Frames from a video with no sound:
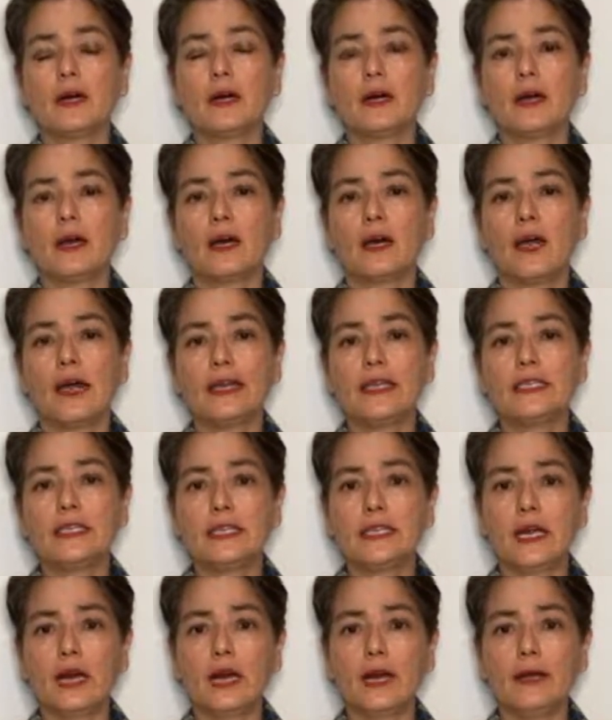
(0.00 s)

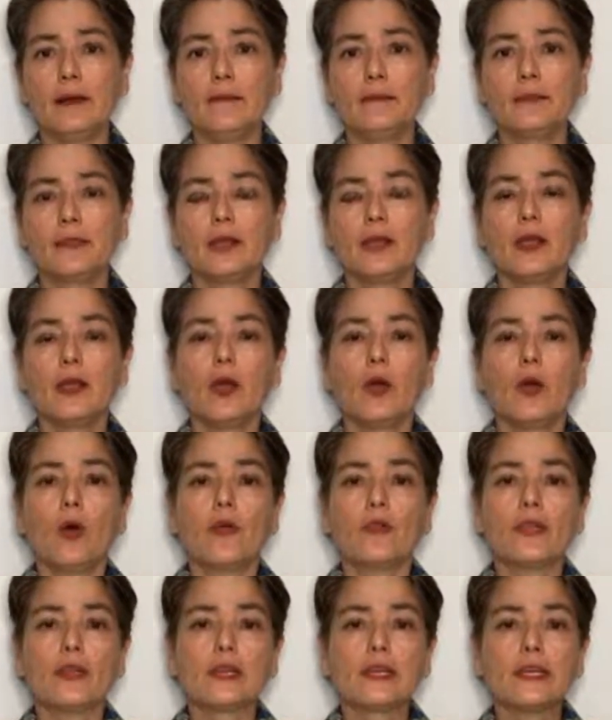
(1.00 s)
ATI,
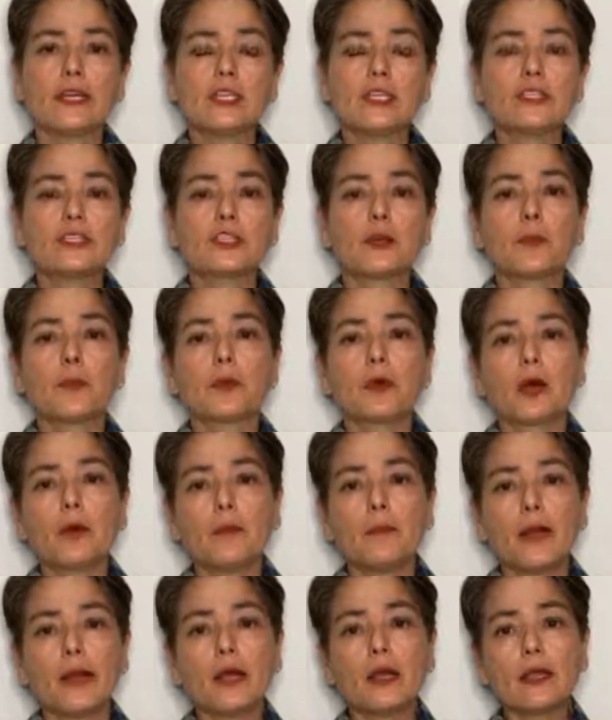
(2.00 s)
the lesions are
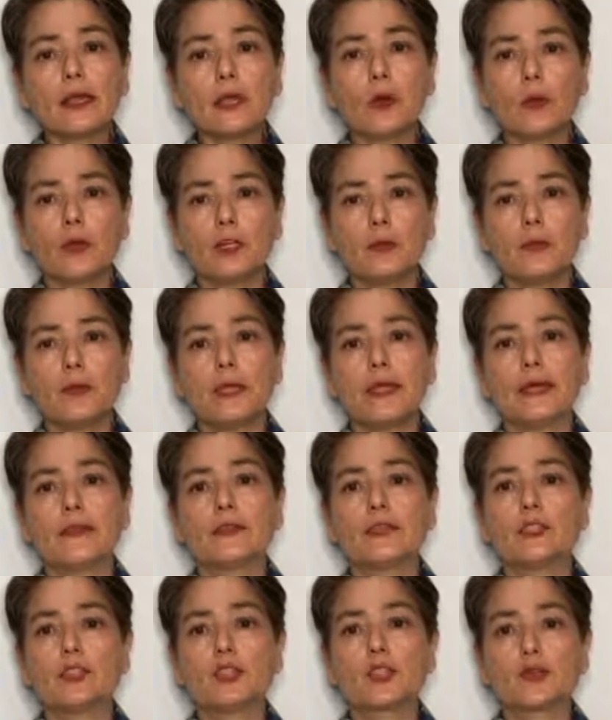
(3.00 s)
primarily going to be in
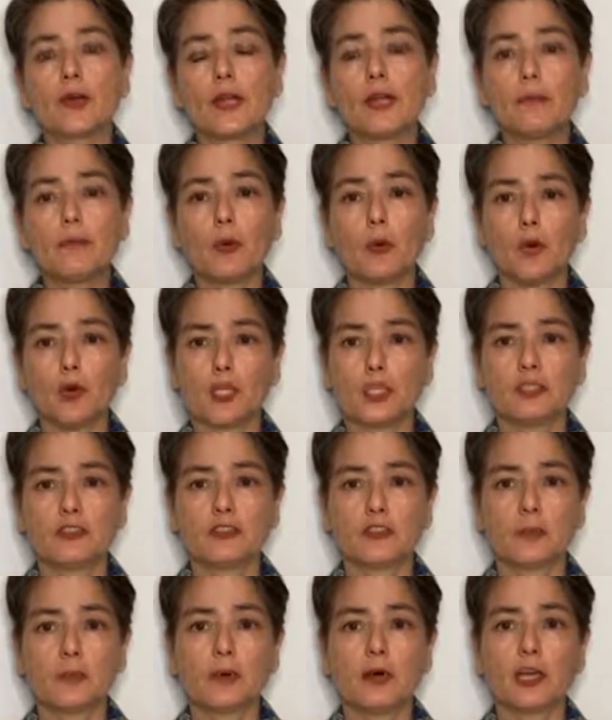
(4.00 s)
the straight portions of
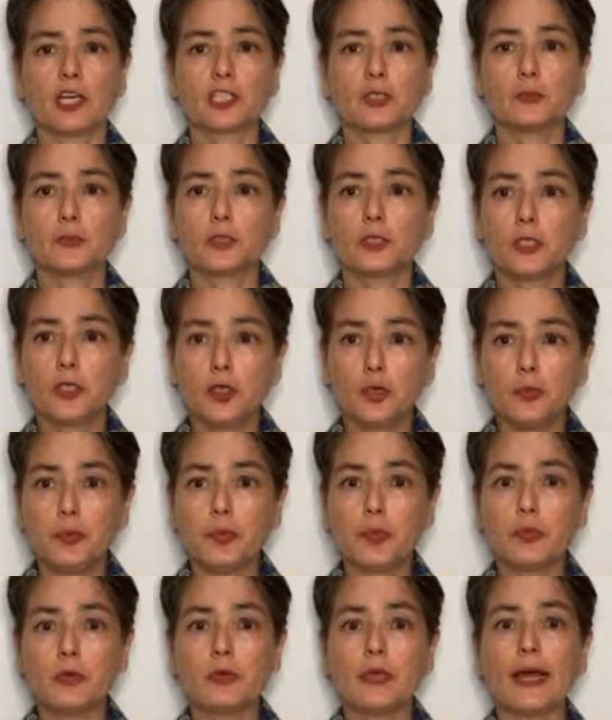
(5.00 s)
the proximal
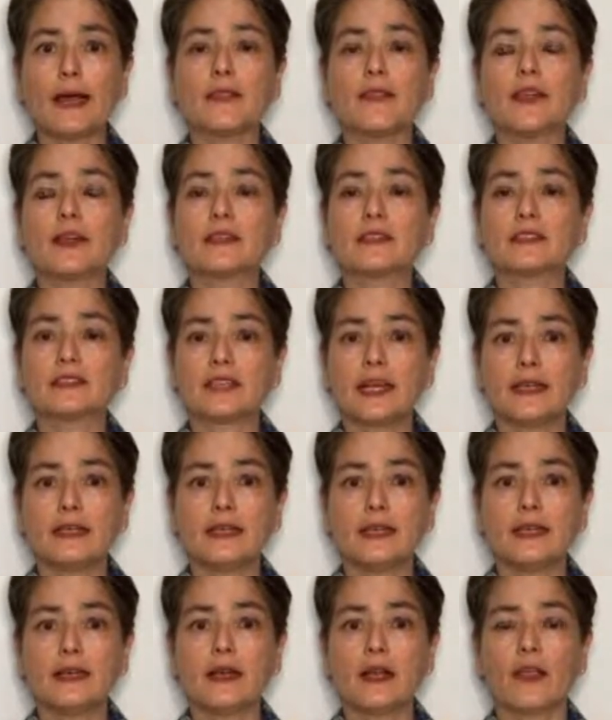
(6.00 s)
tubule and the
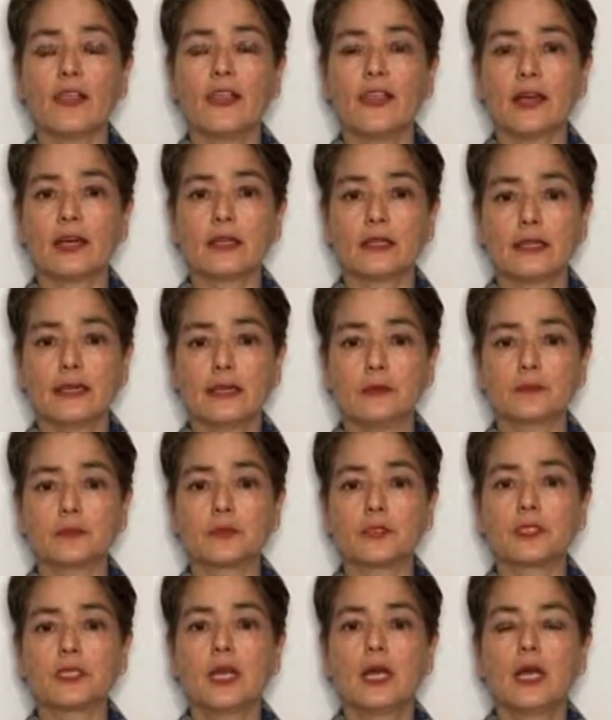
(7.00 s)
ascending thick
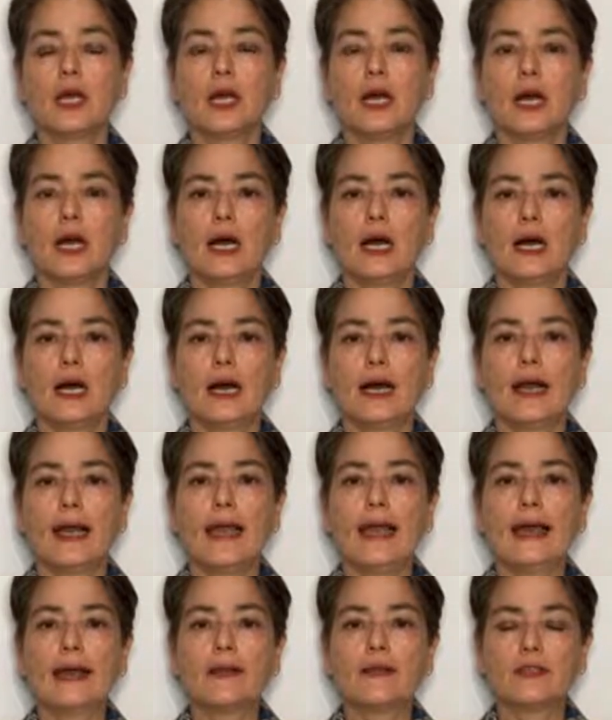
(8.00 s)
limbs.
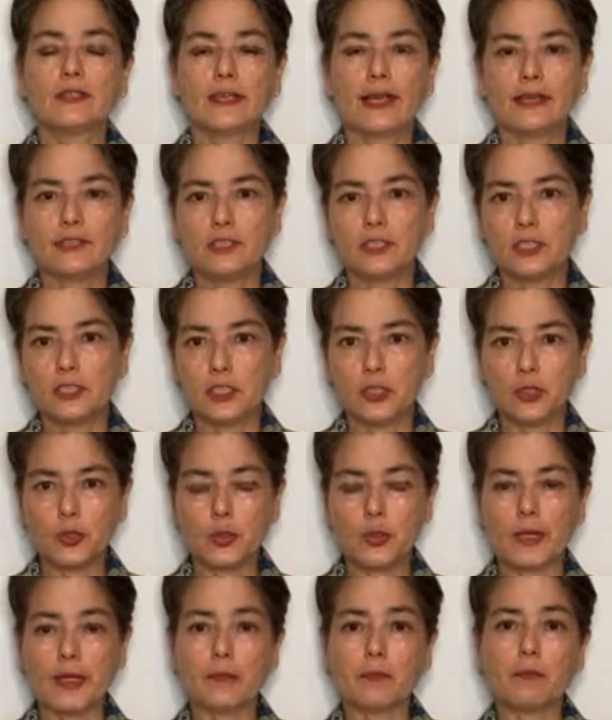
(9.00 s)
And this has to do
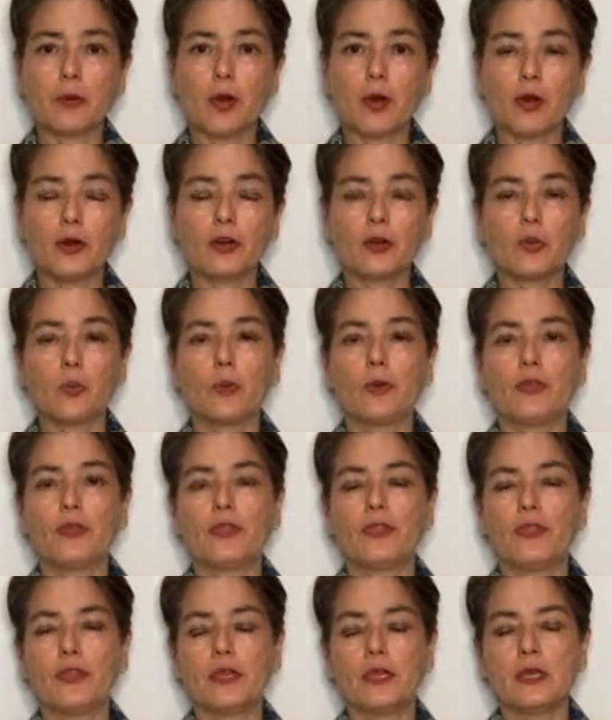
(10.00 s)
in part
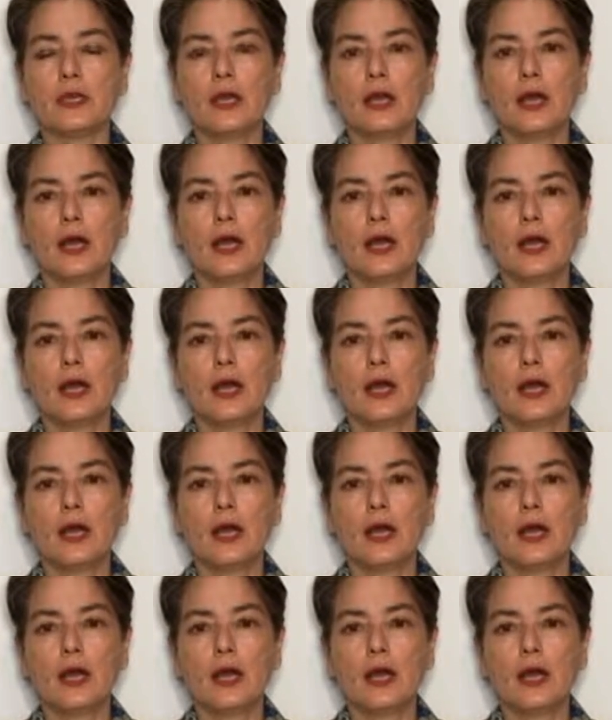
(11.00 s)
with the